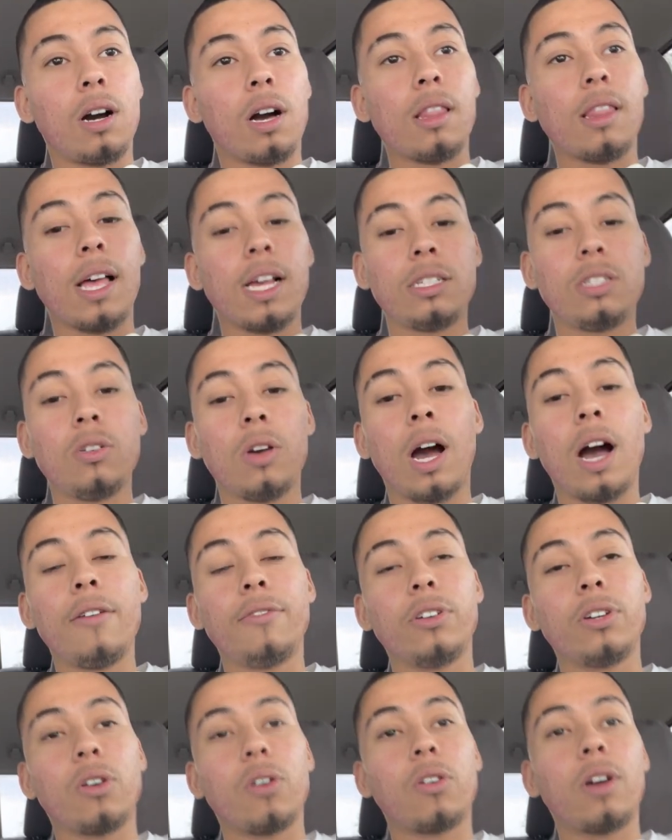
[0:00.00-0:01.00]
Unless you have
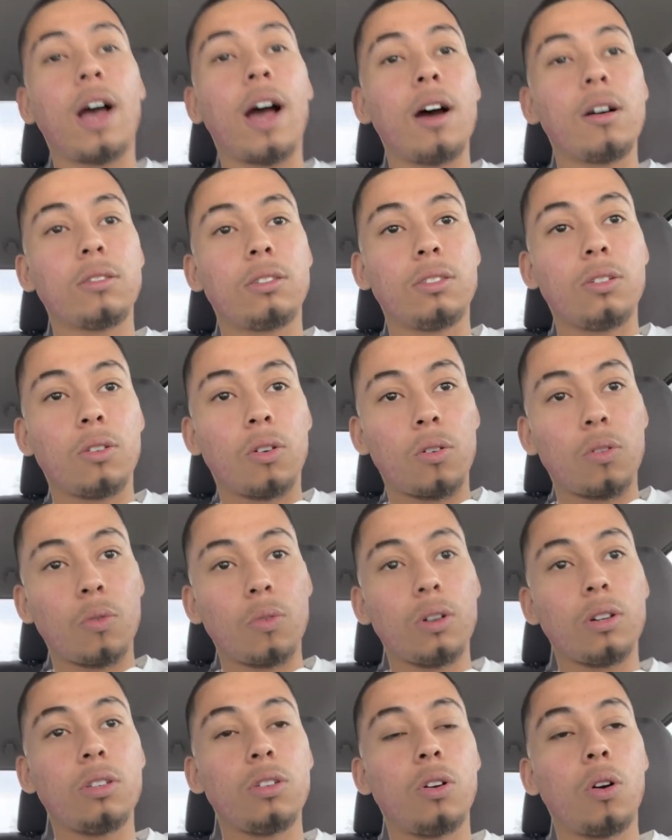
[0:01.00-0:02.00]
your own house, your own
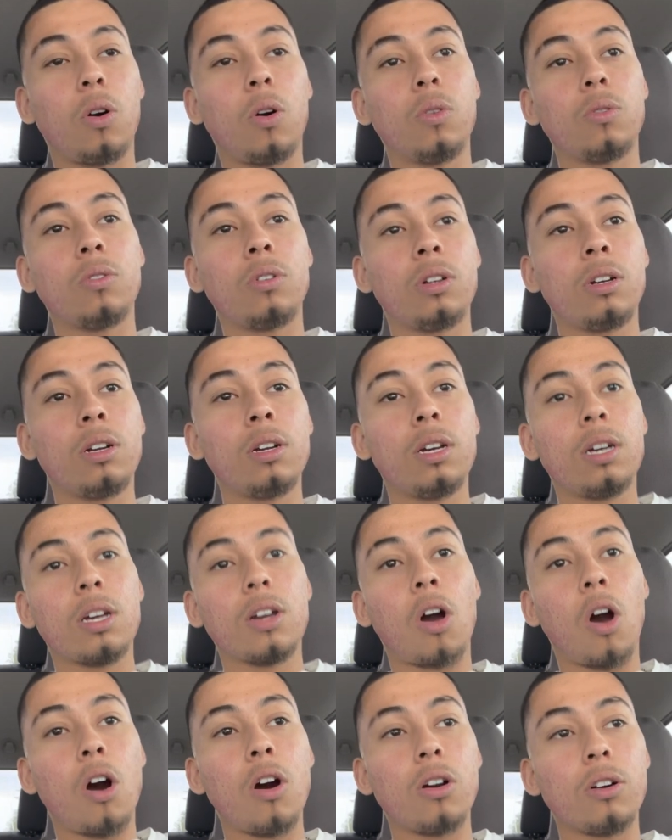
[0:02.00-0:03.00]

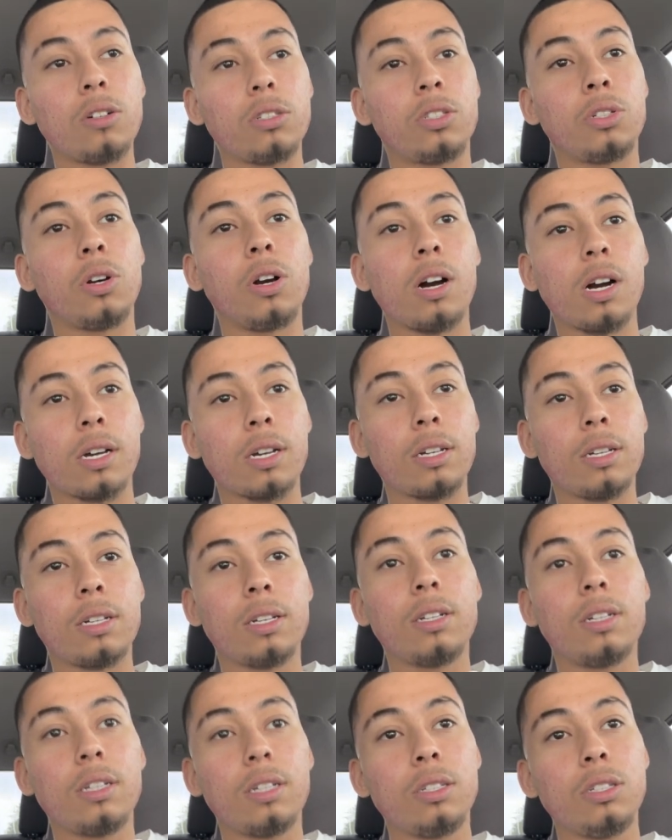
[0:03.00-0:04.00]
car or truck,
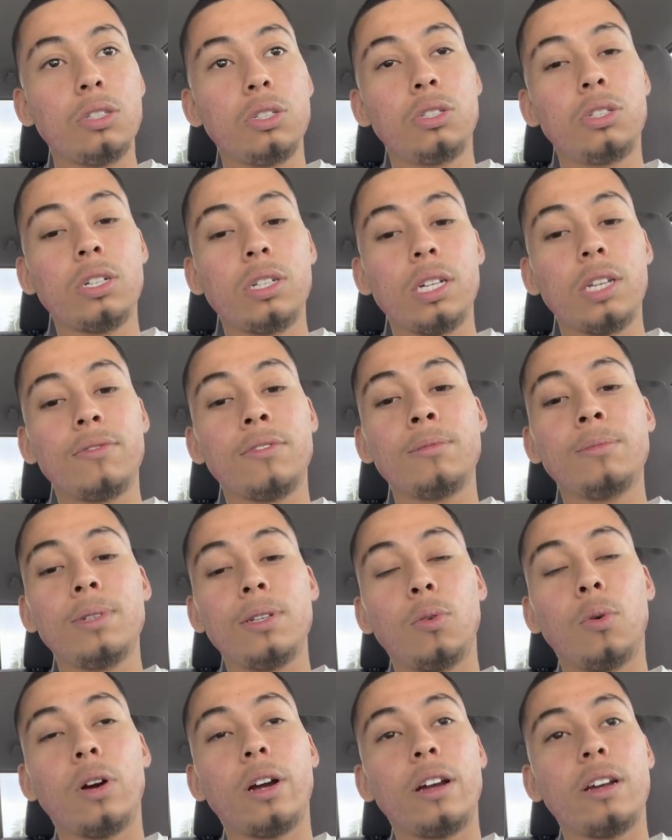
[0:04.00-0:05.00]
you shouldn't even be
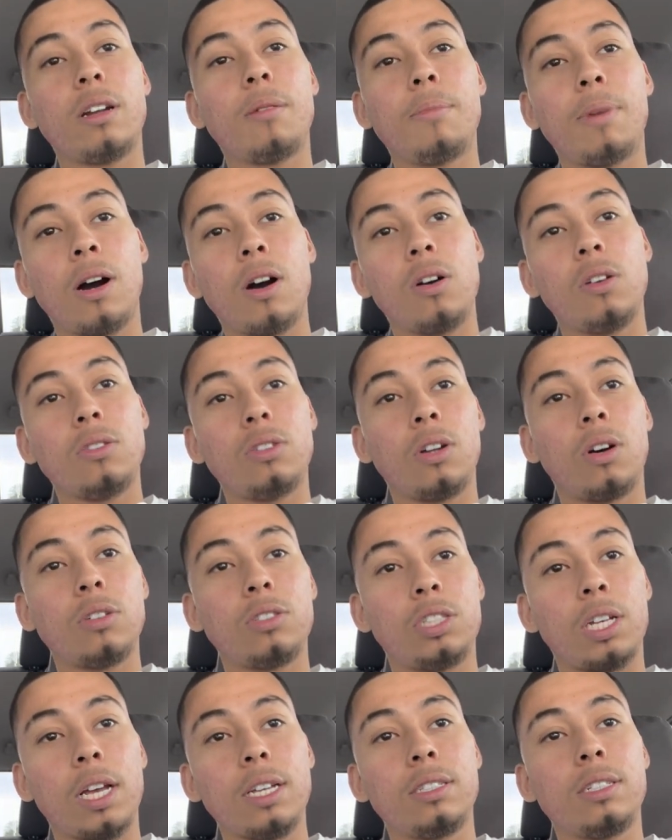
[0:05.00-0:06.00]
worried about,
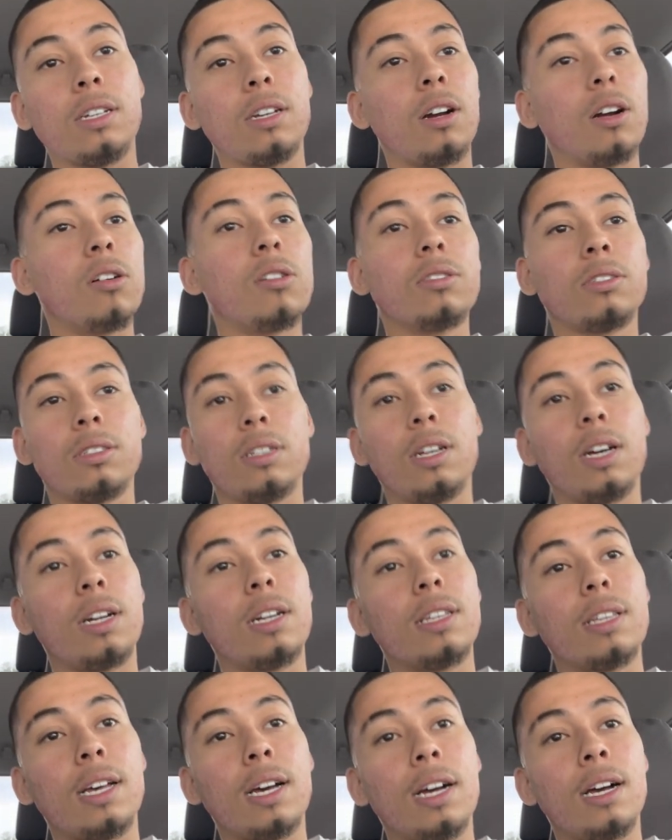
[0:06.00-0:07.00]
chasing girls. None
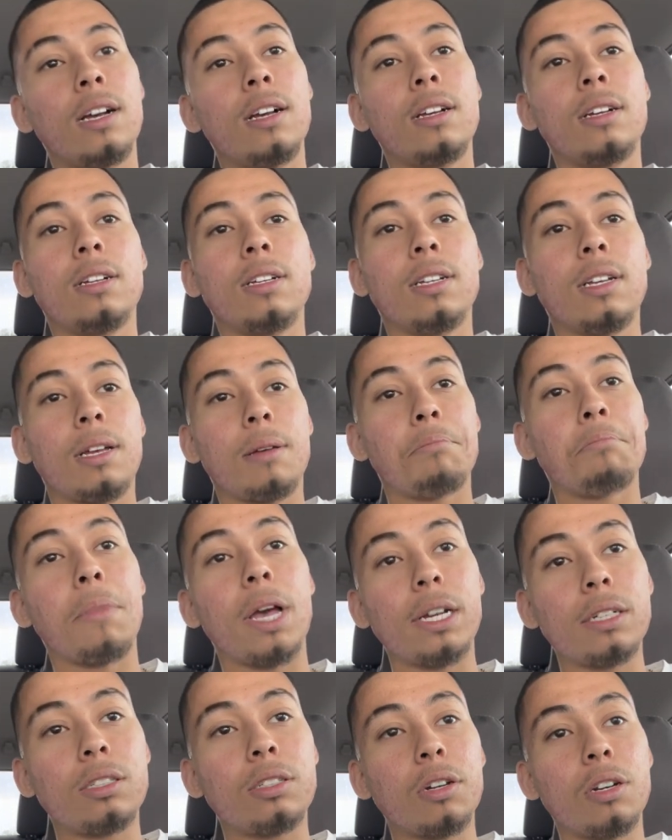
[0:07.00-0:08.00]
of that.
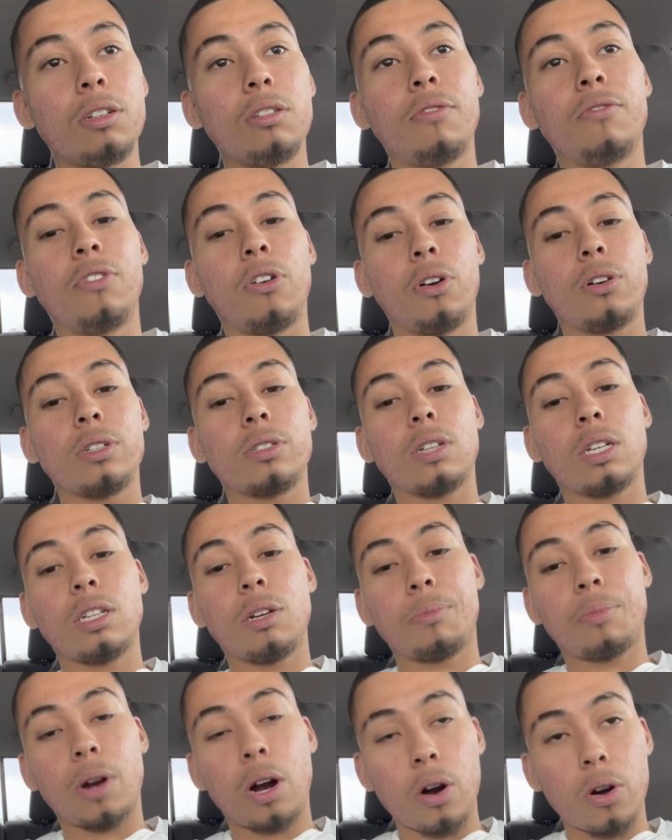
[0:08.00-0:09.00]
Make sure you focus on
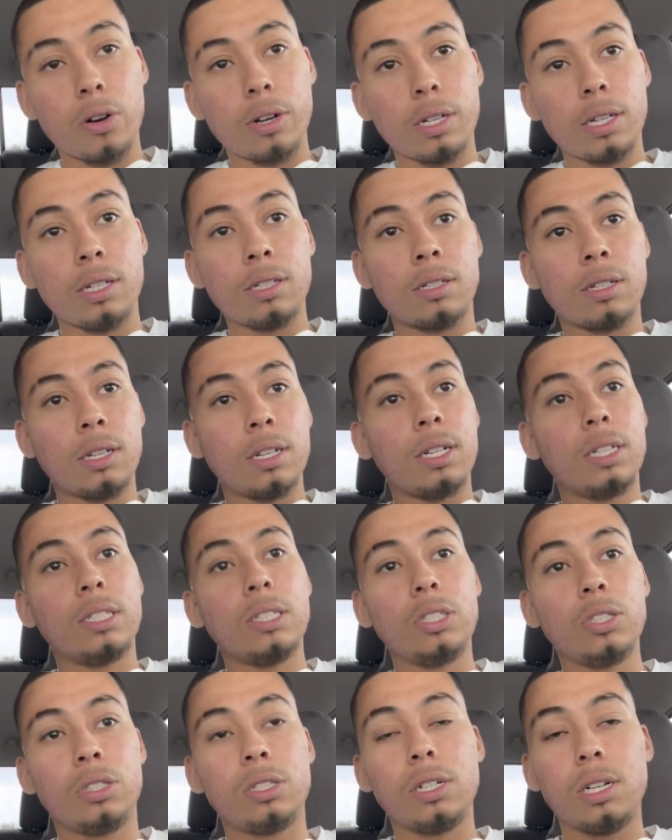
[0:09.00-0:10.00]
your priorities.
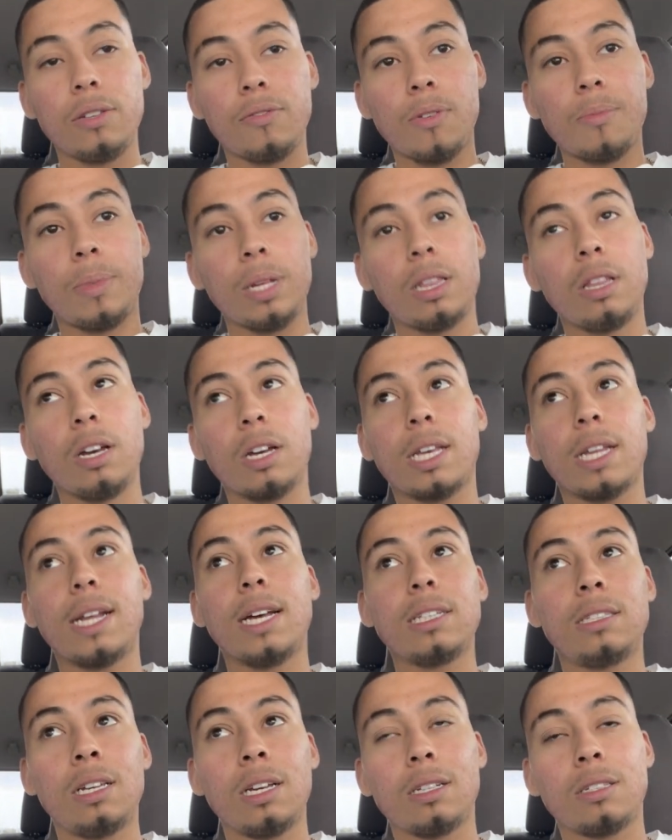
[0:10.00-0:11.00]
You shouldn't even be looking
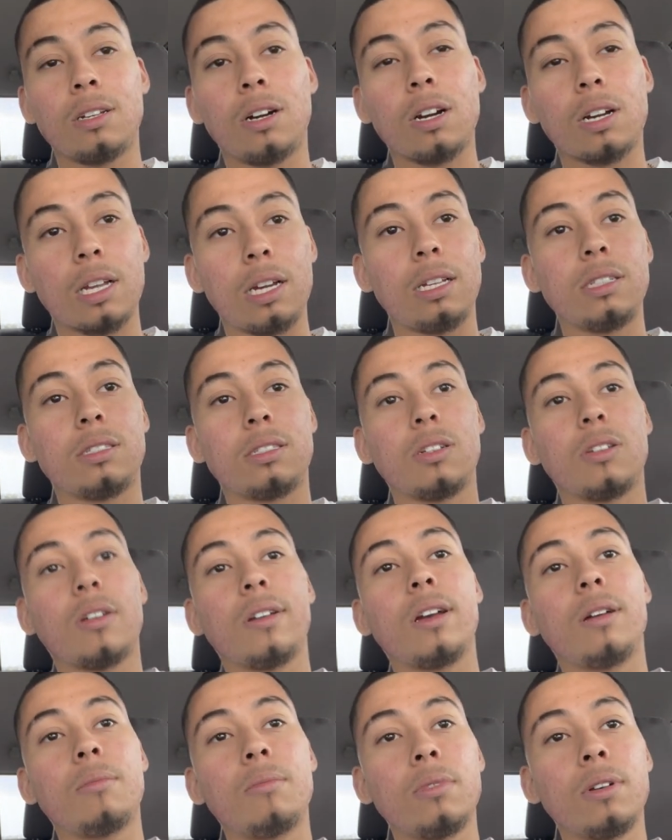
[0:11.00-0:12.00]
at TikTok and
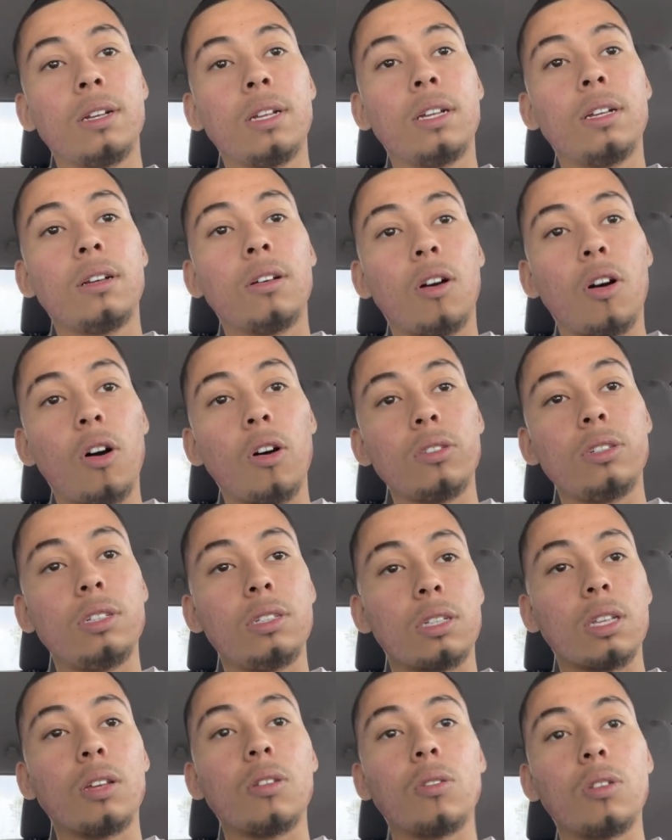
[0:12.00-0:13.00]
Instagram. All
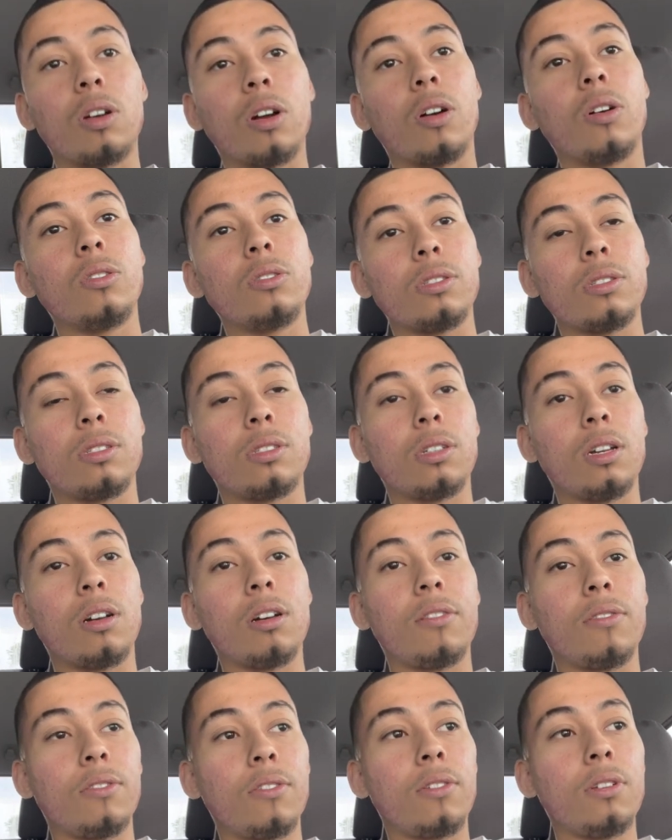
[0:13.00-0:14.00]
these little girls and
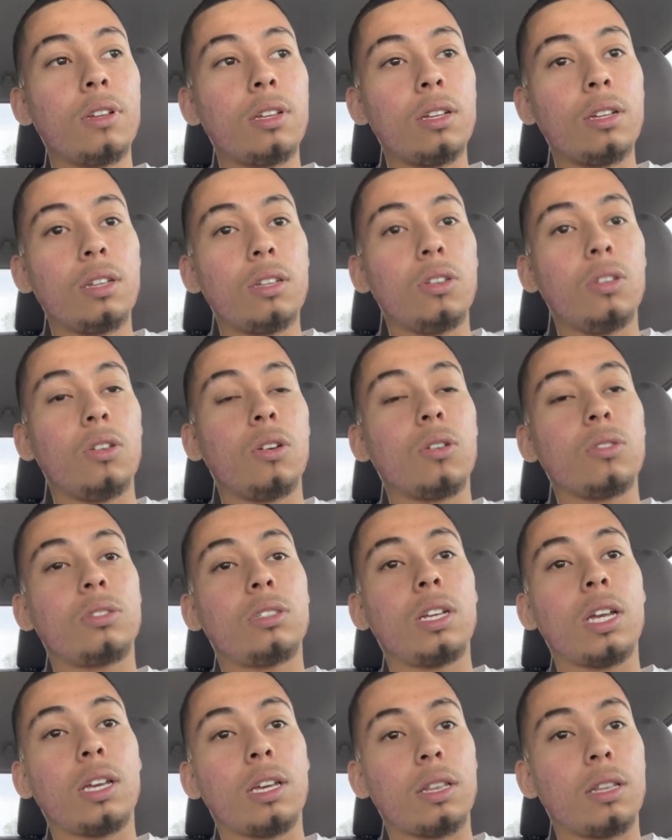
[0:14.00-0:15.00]
stuff,
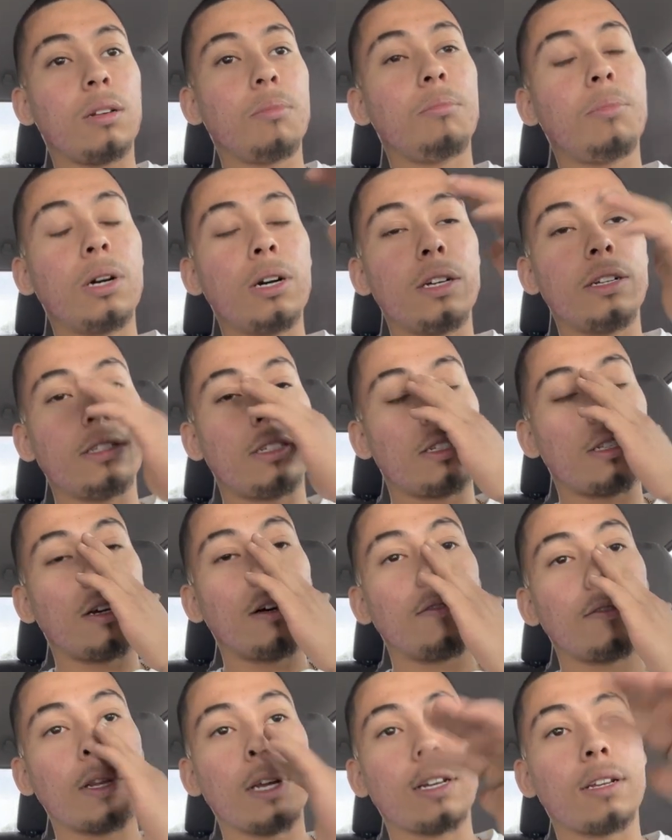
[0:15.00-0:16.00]
shaking their butt and
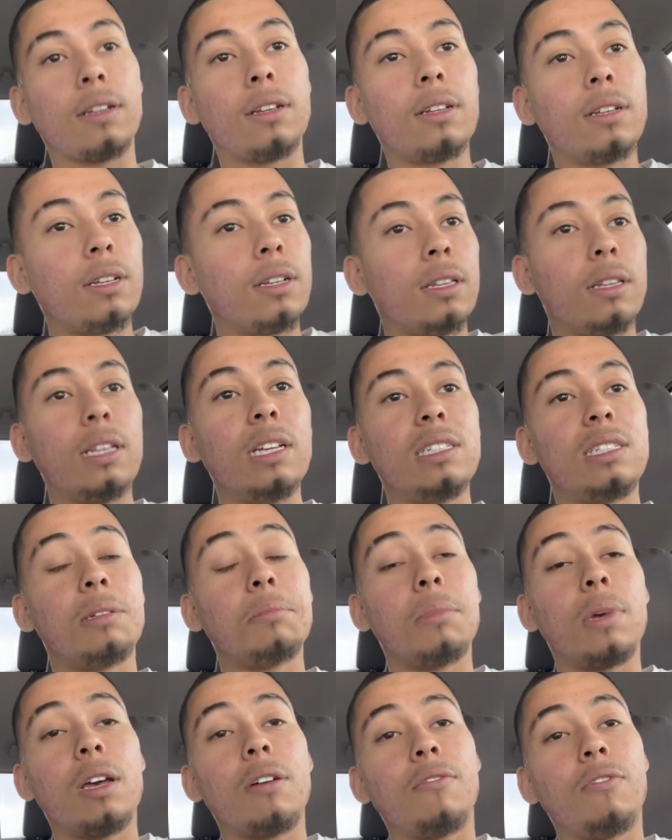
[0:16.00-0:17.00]
stuff. Like, listen,
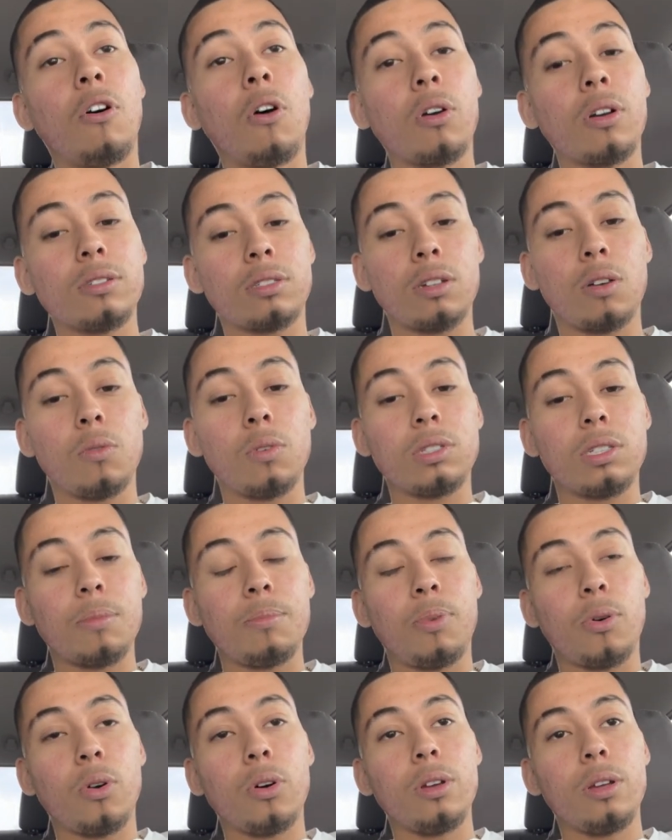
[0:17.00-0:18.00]
man, focus on what's
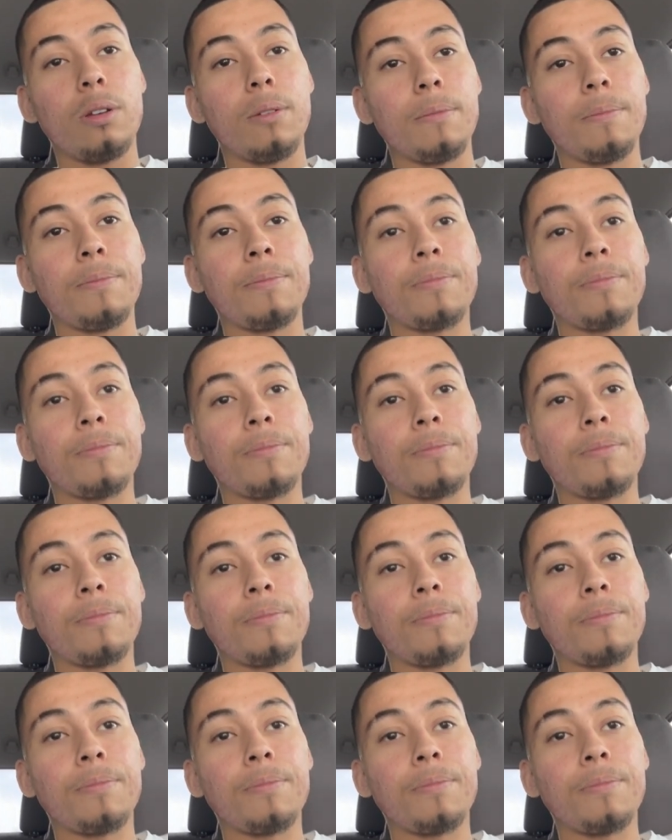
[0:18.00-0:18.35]
important.